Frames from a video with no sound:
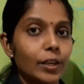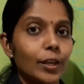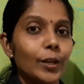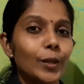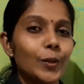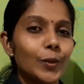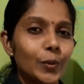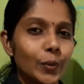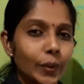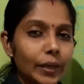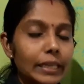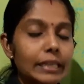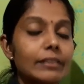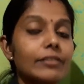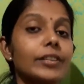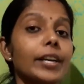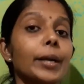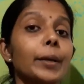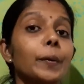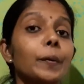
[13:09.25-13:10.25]
So it
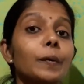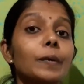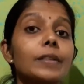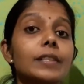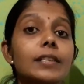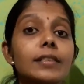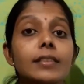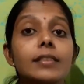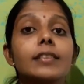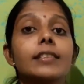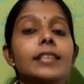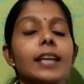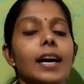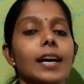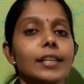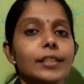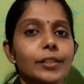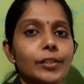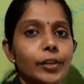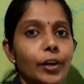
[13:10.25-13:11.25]
reduces the
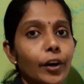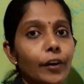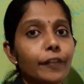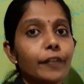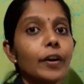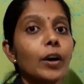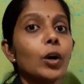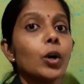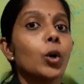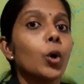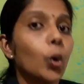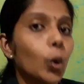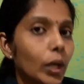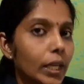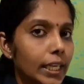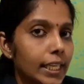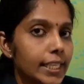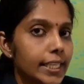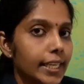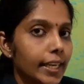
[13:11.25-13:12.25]
chance of
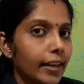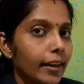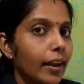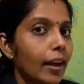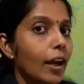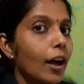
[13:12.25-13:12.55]
collision.